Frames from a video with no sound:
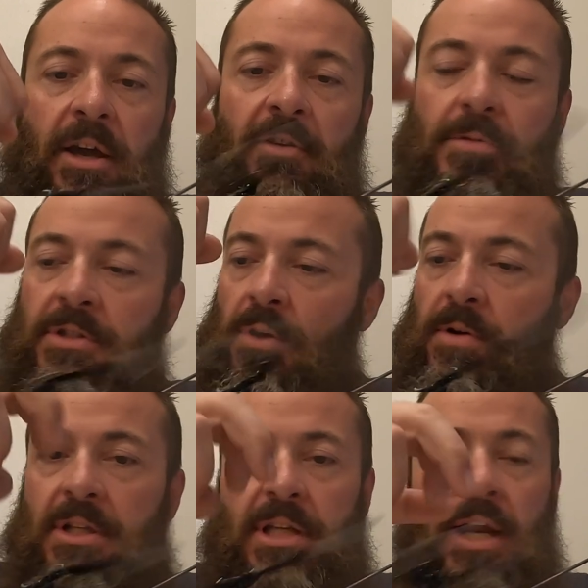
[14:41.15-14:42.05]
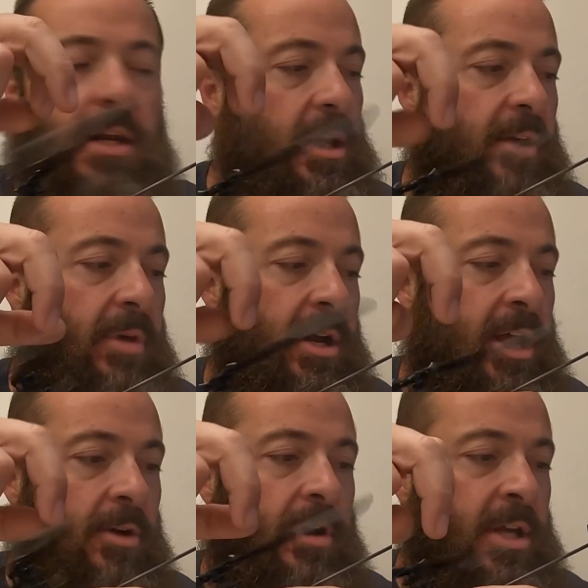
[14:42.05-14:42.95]
I was so excited to get my
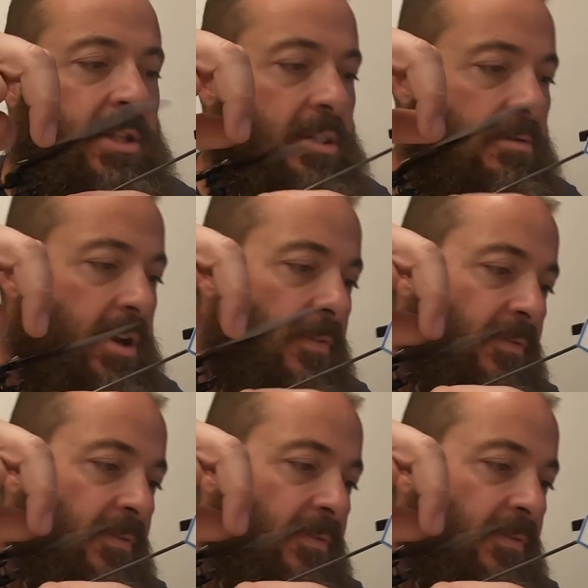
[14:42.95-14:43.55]
Nano S3